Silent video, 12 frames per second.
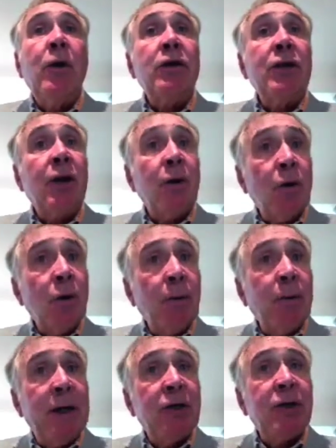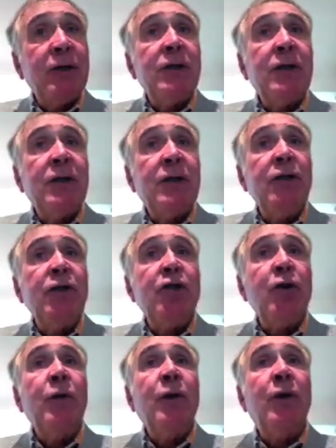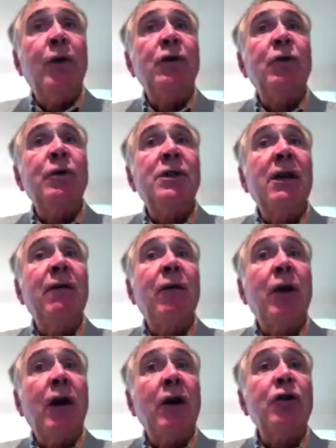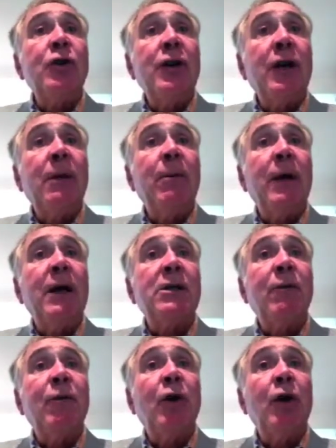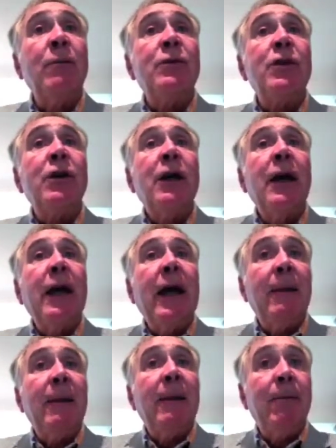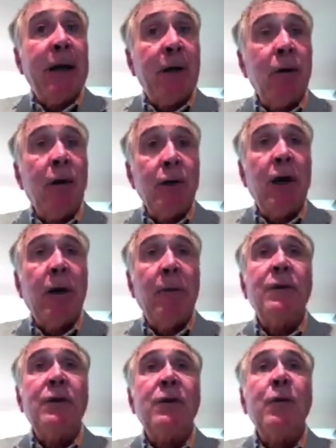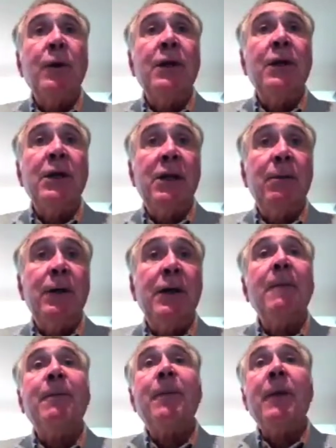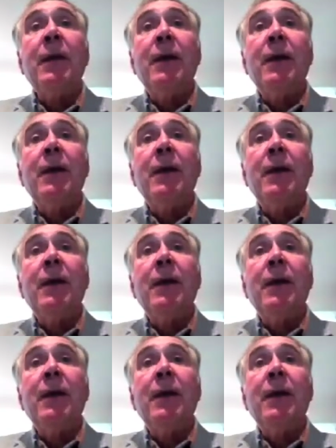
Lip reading: We looked at our own patients and showed that those who received larger daily plasma volumes had better outcomes with TTP